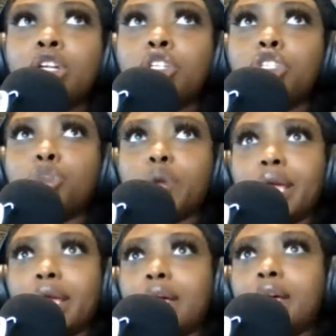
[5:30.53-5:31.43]

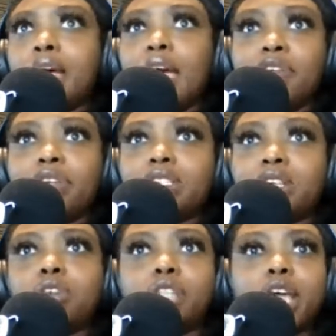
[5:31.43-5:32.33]
drink every
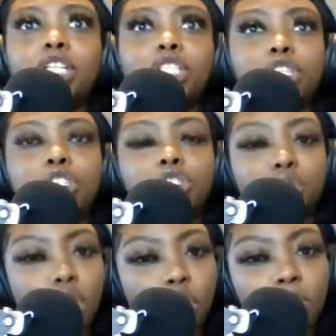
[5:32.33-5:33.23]
single day just to
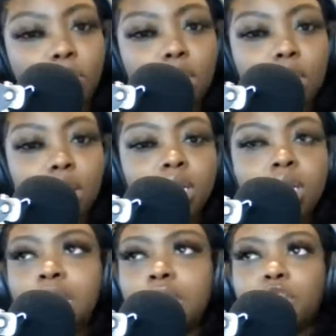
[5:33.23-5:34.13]
cope or
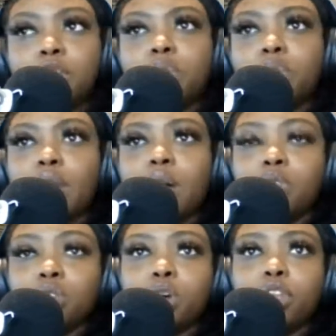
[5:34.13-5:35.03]
deal with what I
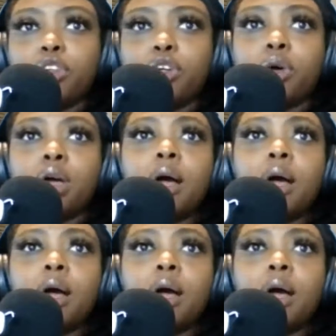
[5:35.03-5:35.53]
was going through.